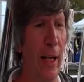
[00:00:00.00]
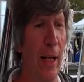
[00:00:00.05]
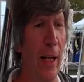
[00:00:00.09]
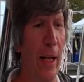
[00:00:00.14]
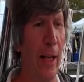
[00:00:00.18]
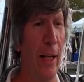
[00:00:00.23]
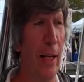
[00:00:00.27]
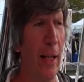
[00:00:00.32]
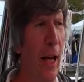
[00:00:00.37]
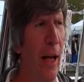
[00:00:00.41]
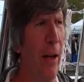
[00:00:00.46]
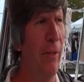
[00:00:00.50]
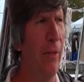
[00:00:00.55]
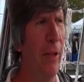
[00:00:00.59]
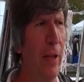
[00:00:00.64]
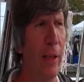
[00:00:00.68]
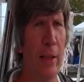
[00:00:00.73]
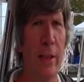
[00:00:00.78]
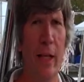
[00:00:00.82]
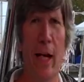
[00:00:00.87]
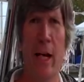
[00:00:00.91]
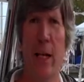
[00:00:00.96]
11
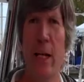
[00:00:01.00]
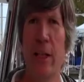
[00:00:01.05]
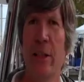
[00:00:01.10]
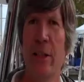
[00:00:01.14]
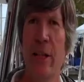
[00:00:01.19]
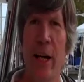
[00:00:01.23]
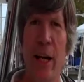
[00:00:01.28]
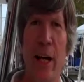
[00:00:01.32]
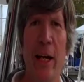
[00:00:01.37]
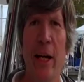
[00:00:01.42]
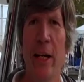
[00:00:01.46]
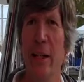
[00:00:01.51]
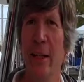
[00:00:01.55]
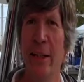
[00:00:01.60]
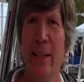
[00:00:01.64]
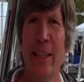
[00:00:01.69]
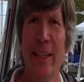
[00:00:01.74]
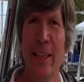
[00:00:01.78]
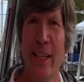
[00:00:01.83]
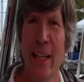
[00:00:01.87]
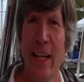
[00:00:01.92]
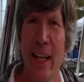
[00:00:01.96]
kind of ton.
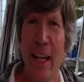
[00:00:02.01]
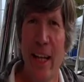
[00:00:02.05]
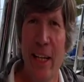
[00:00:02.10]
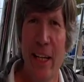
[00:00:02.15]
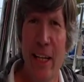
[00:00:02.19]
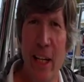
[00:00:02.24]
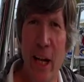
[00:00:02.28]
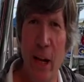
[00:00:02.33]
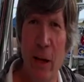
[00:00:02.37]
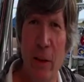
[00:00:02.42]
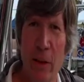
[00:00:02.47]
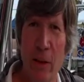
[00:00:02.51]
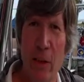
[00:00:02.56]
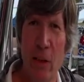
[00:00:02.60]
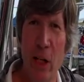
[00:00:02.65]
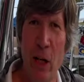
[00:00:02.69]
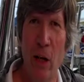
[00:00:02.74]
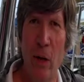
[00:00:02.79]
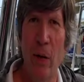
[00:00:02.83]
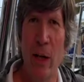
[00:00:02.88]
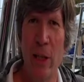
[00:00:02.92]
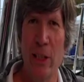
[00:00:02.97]

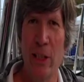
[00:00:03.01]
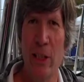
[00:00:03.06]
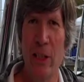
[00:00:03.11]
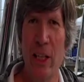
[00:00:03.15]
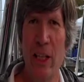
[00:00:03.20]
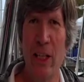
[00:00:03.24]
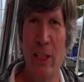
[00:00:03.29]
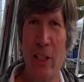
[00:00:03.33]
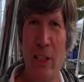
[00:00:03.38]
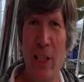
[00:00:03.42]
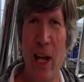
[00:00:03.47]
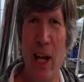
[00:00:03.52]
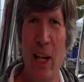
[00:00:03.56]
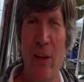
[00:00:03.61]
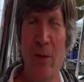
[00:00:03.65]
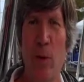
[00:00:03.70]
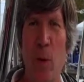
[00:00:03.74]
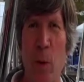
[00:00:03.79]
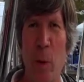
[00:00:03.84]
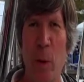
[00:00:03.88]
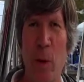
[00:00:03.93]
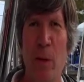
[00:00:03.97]
So it's not a
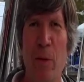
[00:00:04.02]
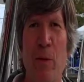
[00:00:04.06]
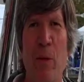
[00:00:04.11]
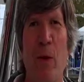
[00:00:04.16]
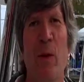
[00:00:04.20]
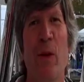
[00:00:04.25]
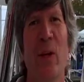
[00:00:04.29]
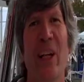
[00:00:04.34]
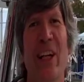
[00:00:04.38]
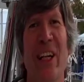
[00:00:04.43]
Formula 40.